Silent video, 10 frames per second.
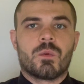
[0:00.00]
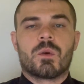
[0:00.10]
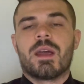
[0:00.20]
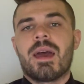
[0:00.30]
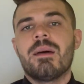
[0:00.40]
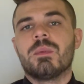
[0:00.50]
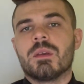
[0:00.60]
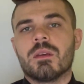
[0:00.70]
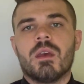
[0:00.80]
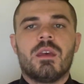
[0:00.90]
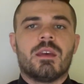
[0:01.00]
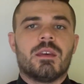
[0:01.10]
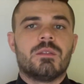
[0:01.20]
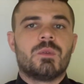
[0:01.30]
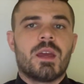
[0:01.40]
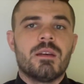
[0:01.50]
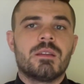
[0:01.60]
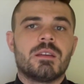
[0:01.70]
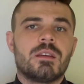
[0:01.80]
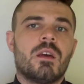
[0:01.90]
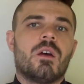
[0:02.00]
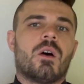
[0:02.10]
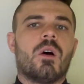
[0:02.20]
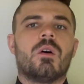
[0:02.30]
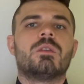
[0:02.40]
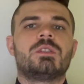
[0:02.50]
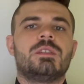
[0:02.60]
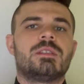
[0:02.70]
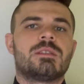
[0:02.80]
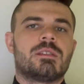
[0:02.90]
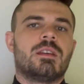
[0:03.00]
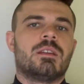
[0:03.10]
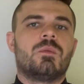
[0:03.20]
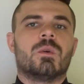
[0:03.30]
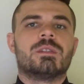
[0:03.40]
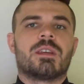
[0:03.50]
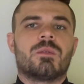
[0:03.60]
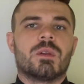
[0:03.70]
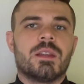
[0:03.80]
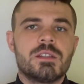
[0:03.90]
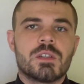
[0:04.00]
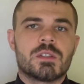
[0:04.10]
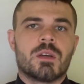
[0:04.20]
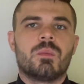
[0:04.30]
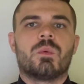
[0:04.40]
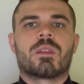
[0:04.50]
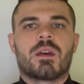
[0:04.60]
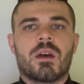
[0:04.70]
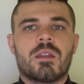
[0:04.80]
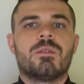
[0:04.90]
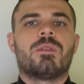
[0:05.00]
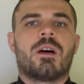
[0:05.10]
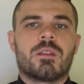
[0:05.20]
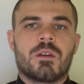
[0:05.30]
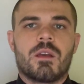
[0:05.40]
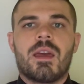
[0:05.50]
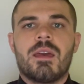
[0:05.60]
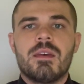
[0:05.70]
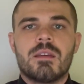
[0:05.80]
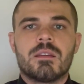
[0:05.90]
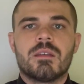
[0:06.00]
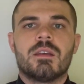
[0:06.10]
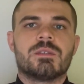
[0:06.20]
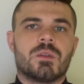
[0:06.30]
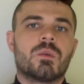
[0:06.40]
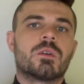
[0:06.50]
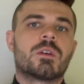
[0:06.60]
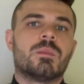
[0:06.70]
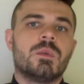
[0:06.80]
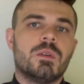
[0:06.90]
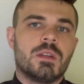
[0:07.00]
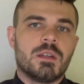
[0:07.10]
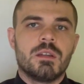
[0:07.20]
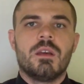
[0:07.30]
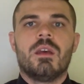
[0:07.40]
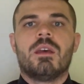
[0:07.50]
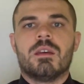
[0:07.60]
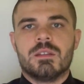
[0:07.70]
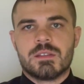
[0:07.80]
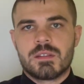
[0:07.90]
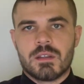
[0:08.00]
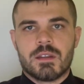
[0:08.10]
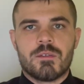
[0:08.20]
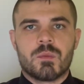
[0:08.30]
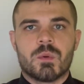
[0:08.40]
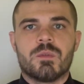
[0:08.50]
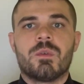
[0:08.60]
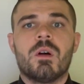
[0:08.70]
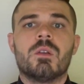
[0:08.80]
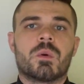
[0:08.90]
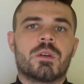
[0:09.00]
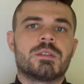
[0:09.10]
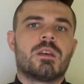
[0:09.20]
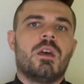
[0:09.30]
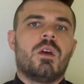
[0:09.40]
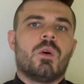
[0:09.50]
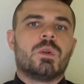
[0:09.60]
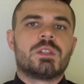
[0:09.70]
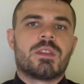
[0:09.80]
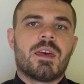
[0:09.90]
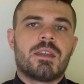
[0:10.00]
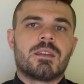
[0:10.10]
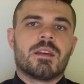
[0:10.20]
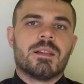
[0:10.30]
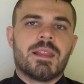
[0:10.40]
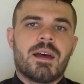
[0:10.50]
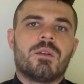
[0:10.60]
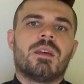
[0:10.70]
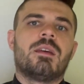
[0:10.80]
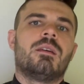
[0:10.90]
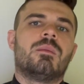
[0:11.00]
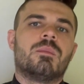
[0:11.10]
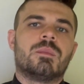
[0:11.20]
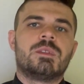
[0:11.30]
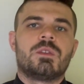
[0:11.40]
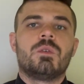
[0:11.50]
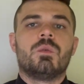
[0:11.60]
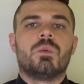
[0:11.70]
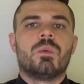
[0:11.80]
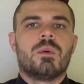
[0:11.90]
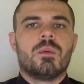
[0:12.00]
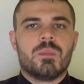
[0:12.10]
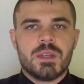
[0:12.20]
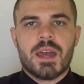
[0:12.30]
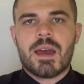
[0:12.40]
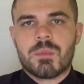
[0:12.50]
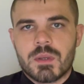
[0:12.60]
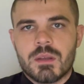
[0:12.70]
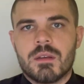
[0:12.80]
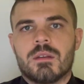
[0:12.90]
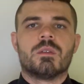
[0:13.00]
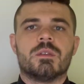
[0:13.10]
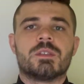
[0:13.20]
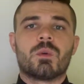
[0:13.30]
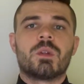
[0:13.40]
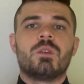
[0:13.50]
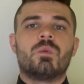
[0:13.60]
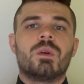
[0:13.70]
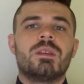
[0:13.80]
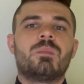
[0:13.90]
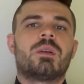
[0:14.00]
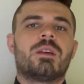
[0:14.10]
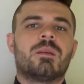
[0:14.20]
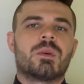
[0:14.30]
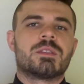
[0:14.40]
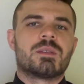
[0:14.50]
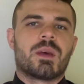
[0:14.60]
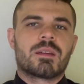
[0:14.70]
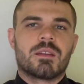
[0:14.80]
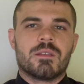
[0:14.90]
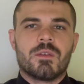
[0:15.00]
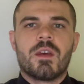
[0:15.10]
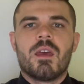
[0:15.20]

or happy. In reality, all Jesus needed was a relationship with God the Father and his local community, his inevitable followers, which then allowed him to be happy. So when you really put it in perspective,